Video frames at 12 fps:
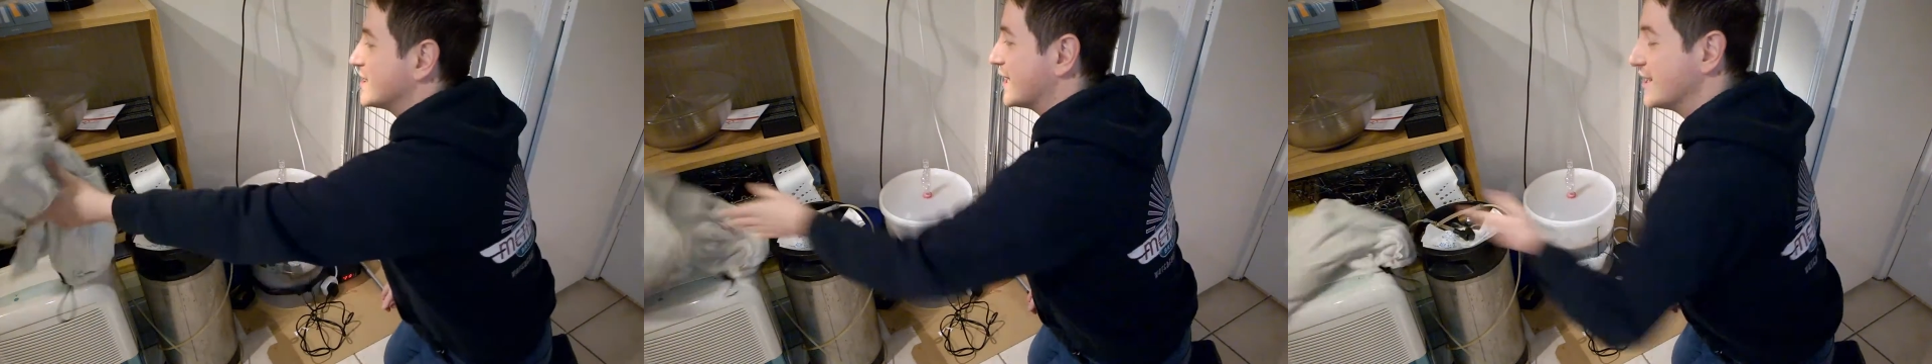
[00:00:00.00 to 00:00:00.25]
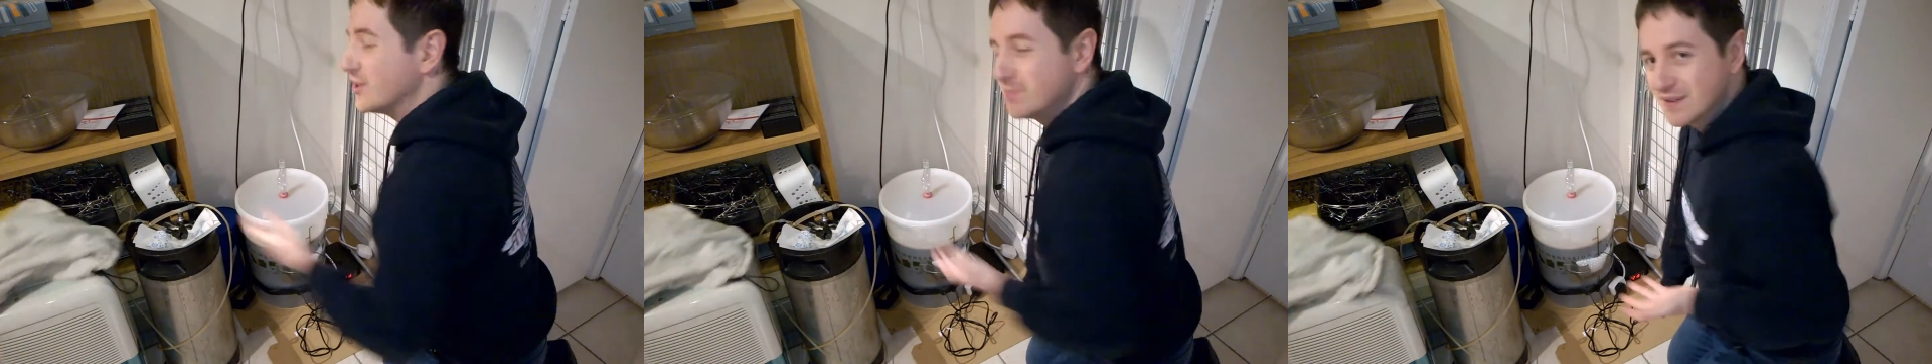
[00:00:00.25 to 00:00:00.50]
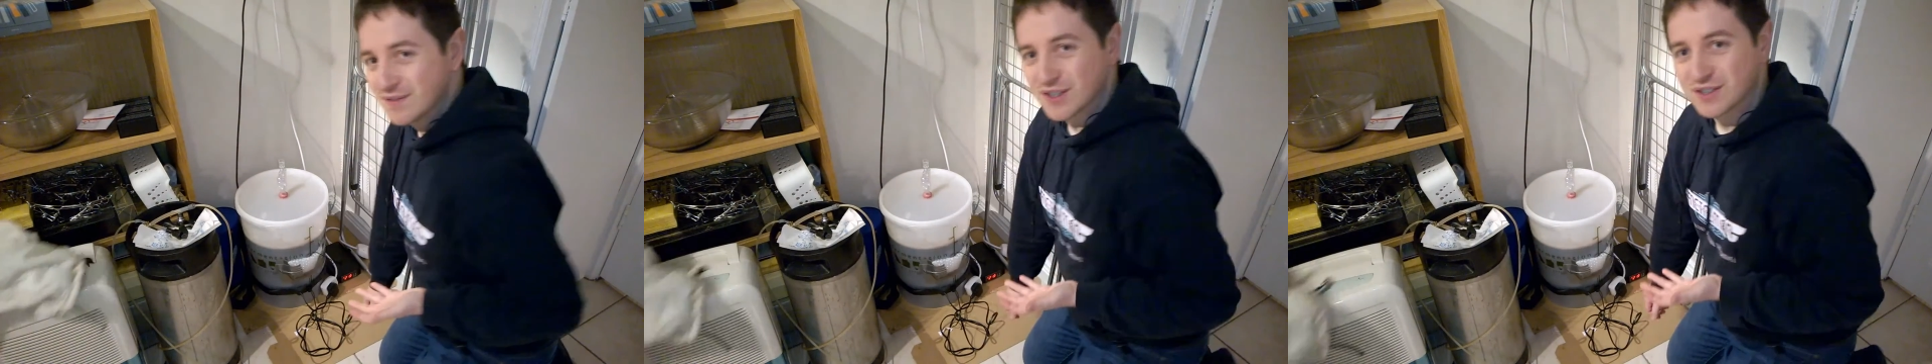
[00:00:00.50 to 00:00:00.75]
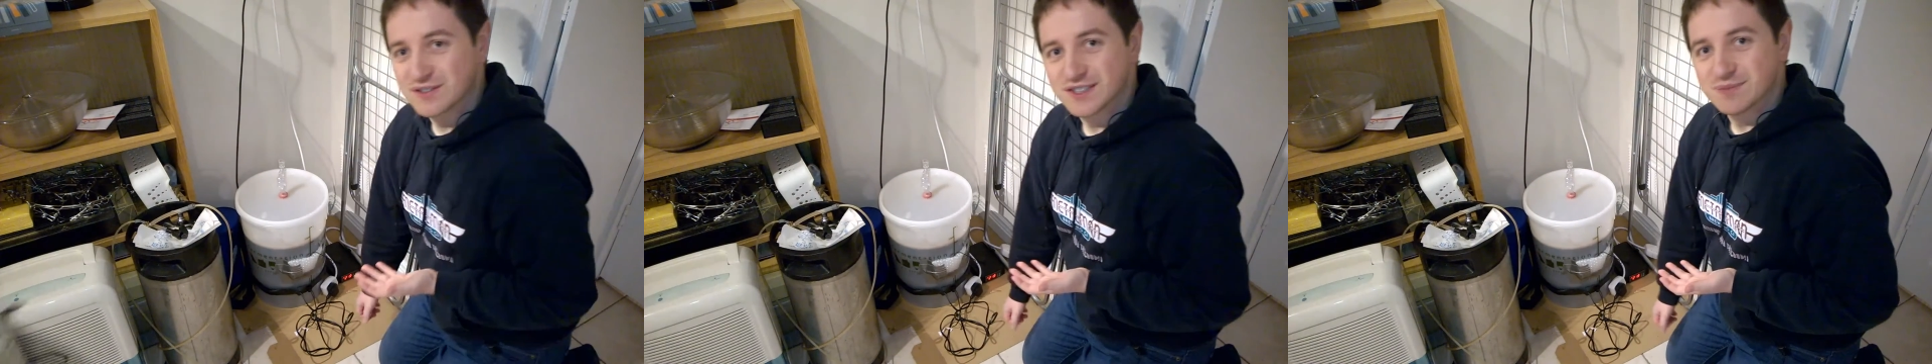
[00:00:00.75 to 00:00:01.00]
I hope you've
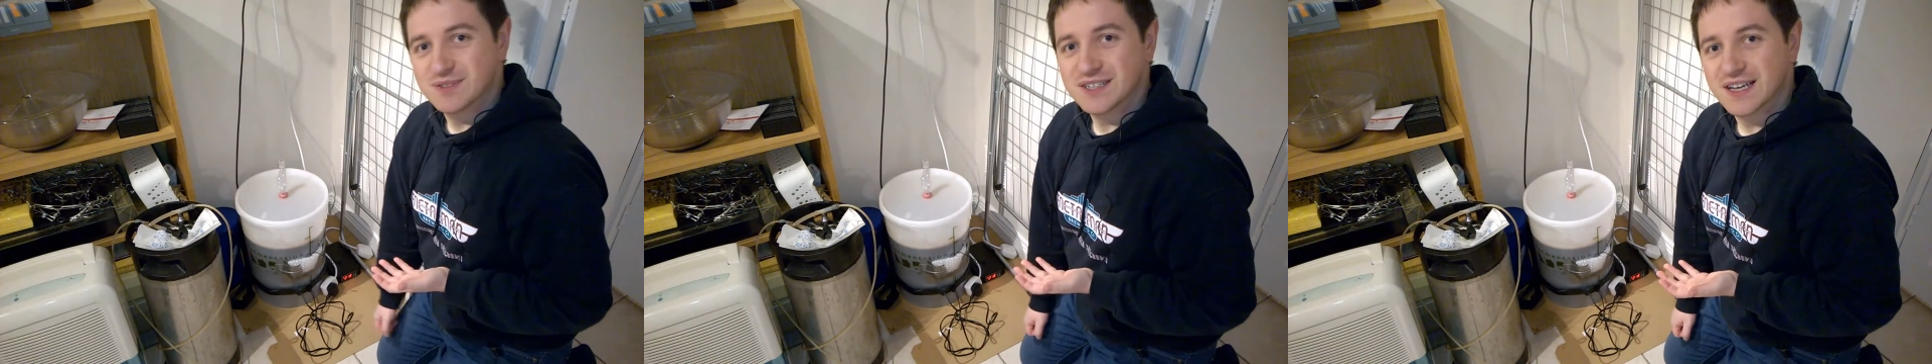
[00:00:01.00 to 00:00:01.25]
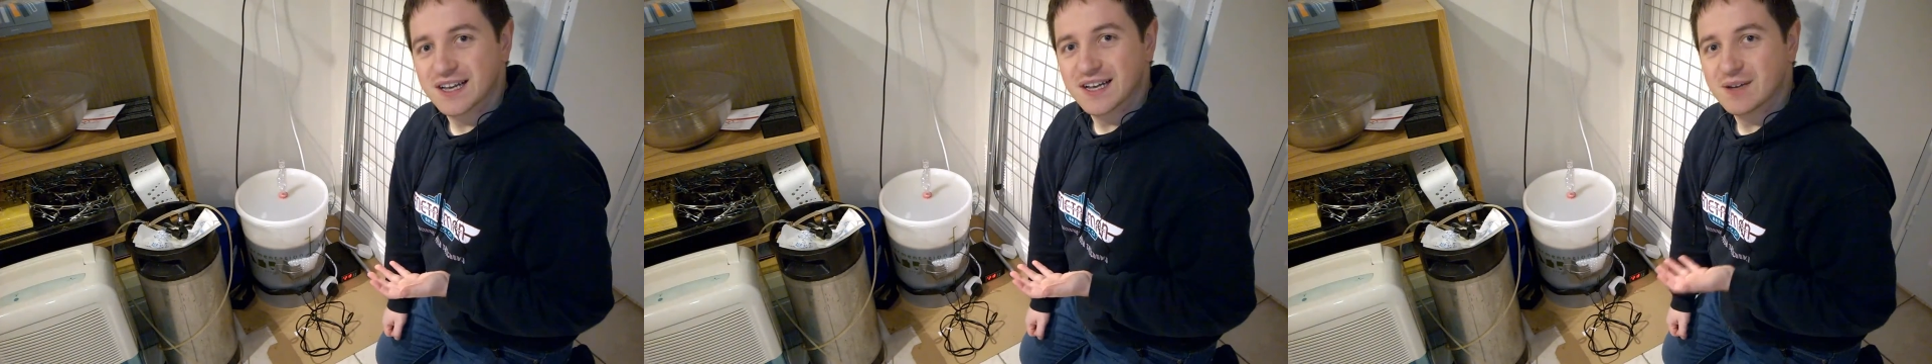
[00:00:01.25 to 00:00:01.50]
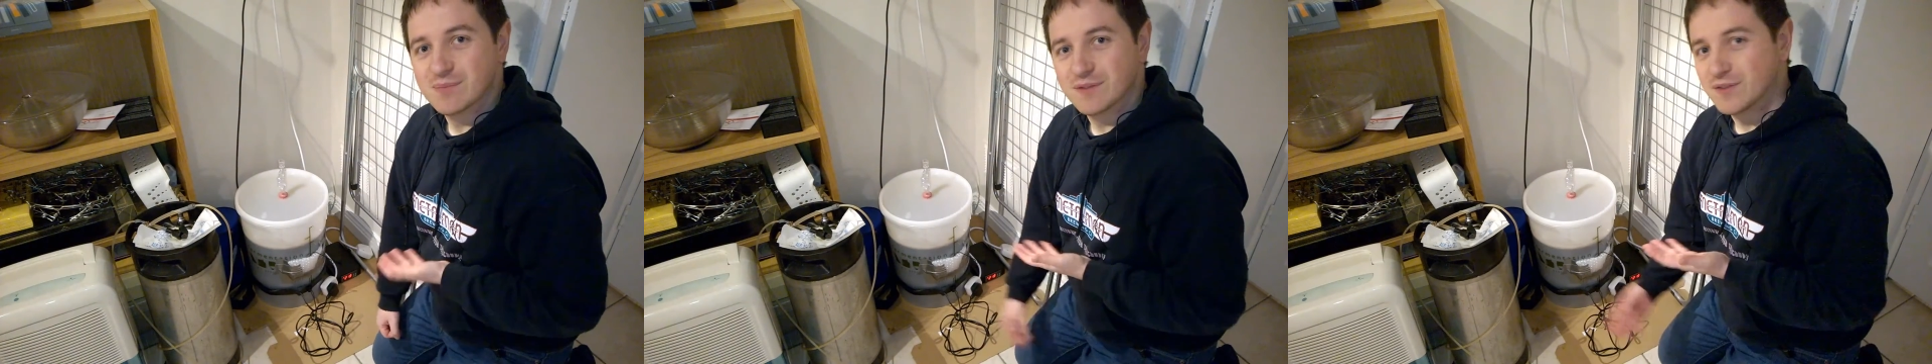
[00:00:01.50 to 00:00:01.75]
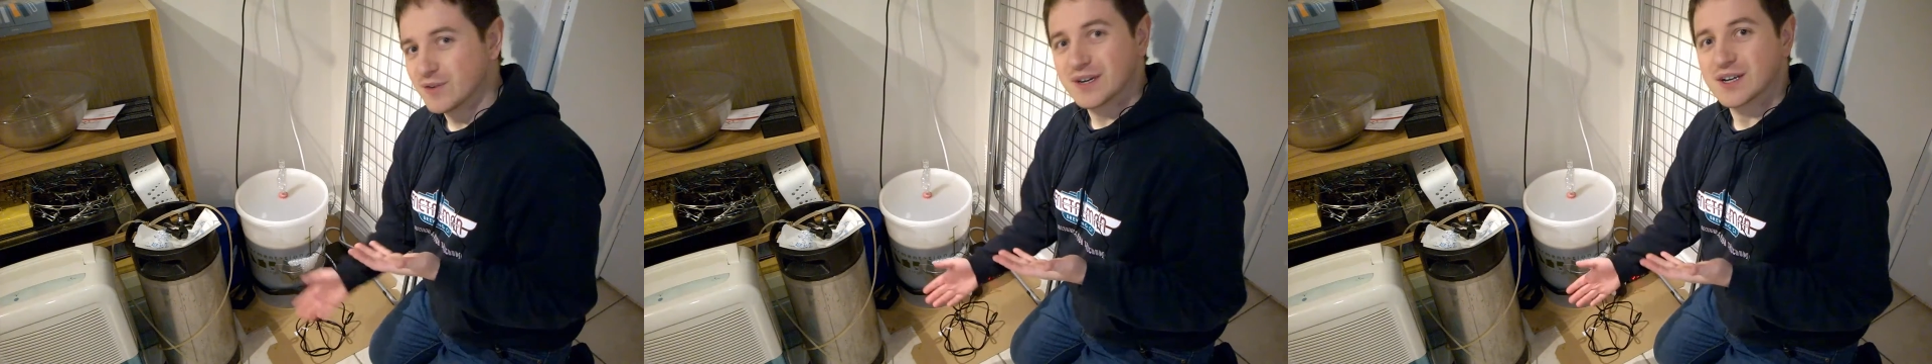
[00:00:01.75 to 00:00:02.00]
learned something, and
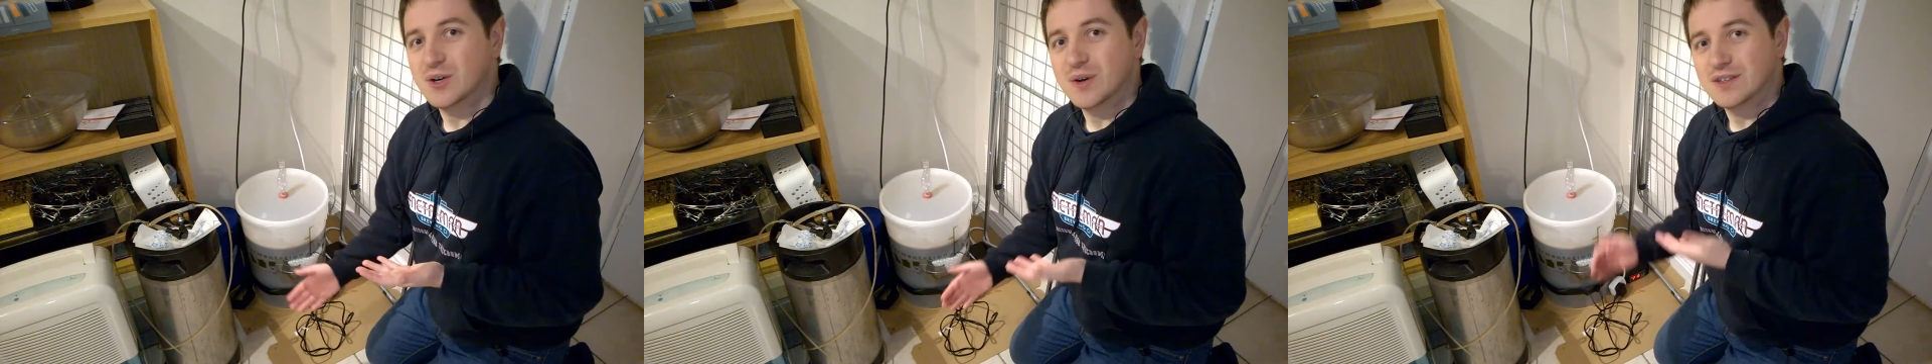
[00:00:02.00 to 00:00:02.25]
before I go,